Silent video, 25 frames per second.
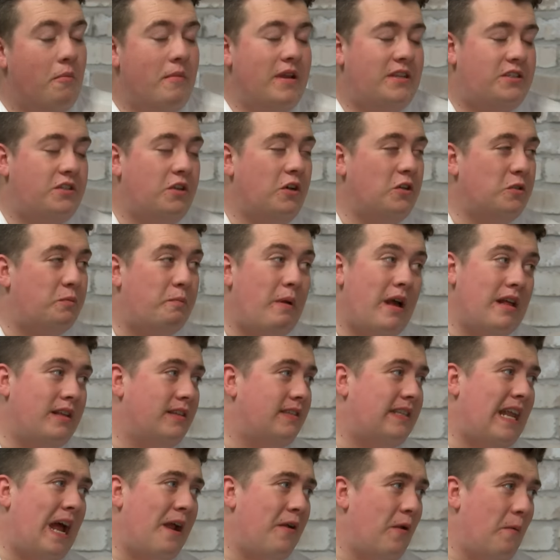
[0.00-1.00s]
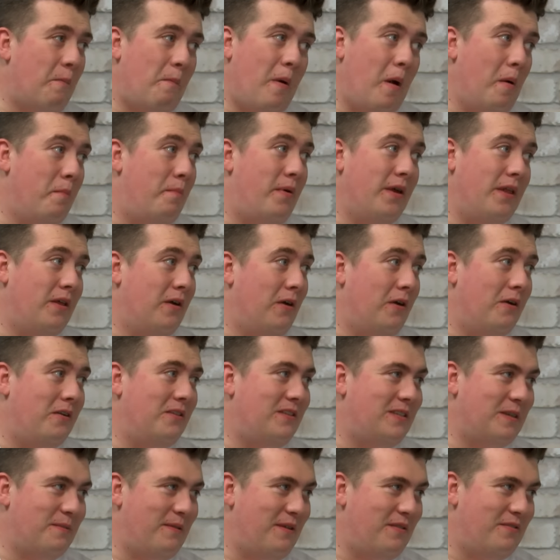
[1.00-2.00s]
I don't miss those bells down at Pompey, though,
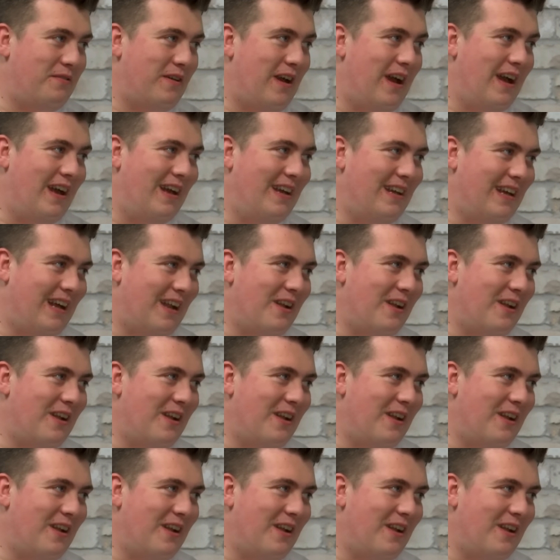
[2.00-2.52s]
to be fair.